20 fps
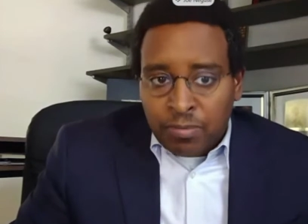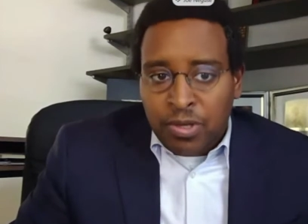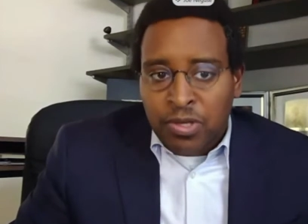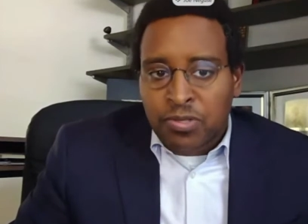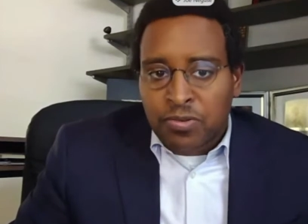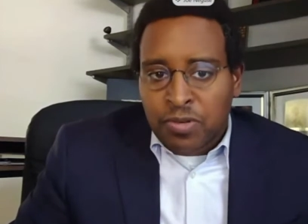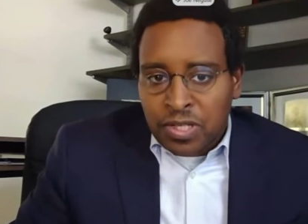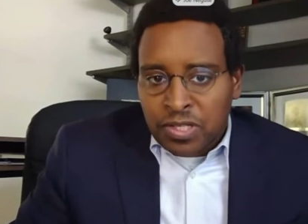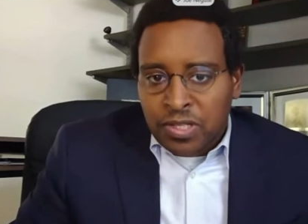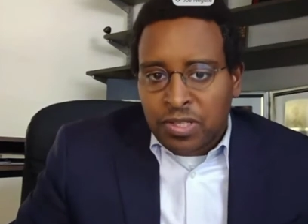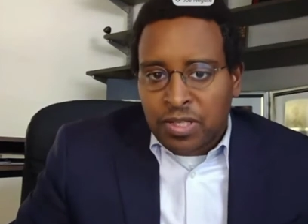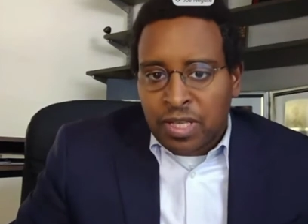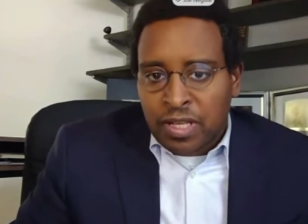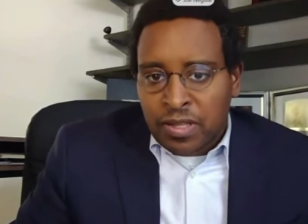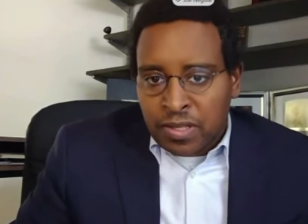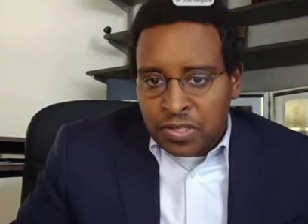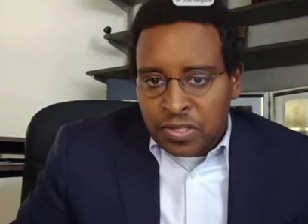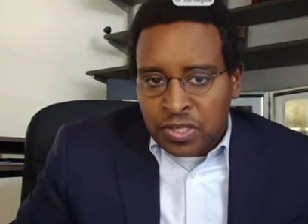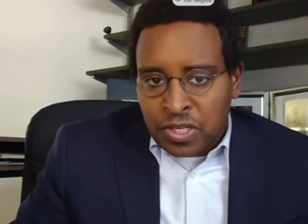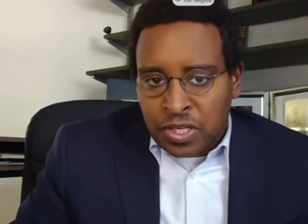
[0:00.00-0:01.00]
including
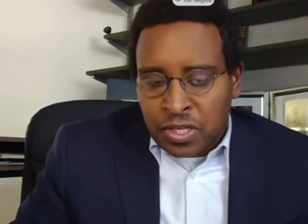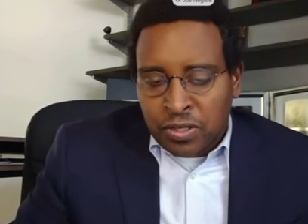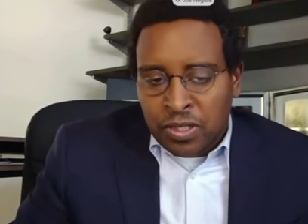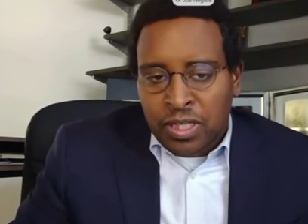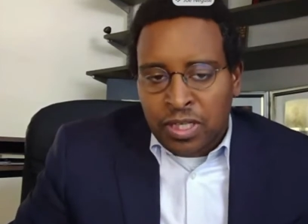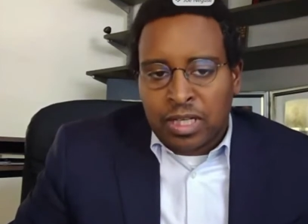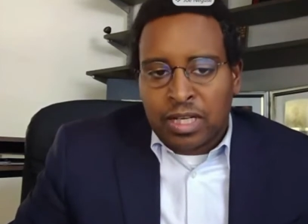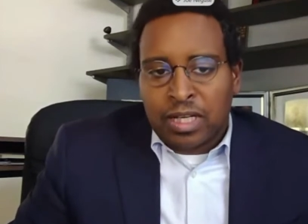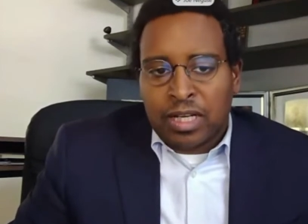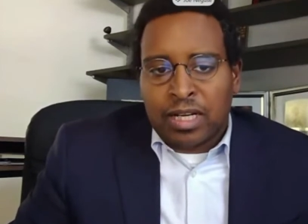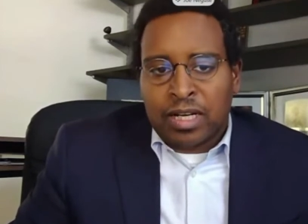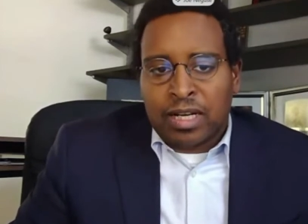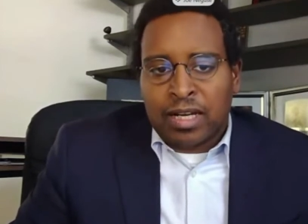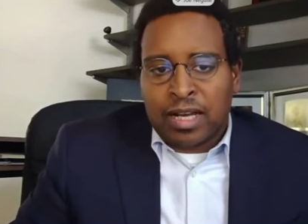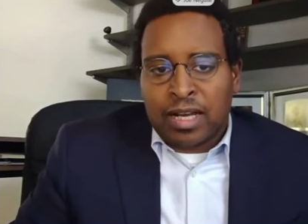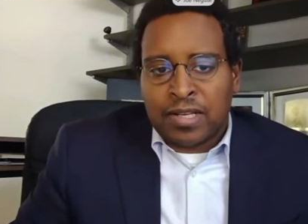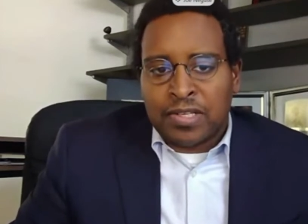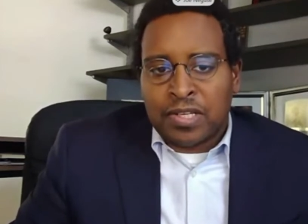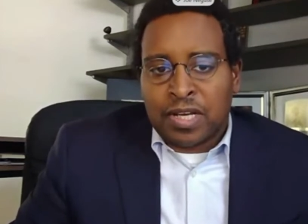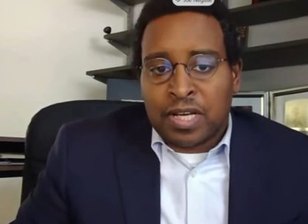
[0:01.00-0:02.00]
most recently this
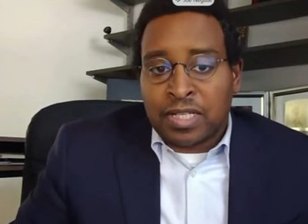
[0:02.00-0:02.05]
year